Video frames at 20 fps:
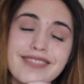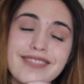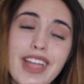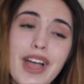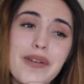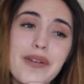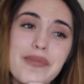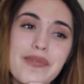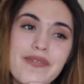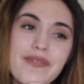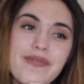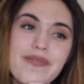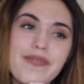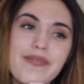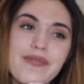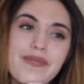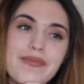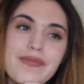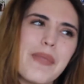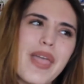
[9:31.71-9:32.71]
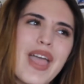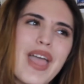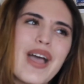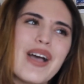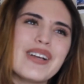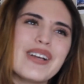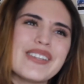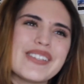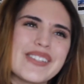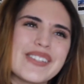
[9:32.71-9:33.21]
Yep.
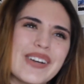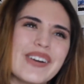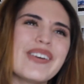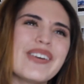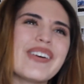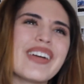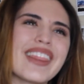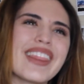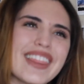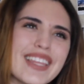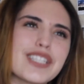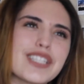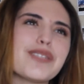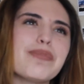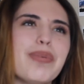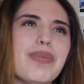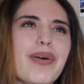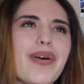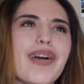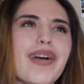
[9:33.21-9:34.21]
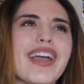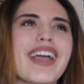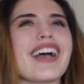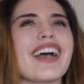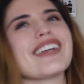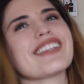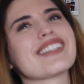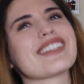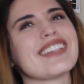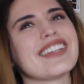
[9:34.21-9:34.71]
So this boy
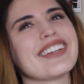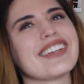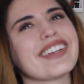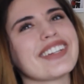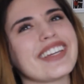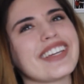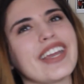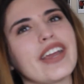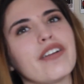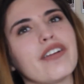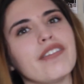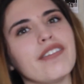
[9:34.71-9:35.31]
has literally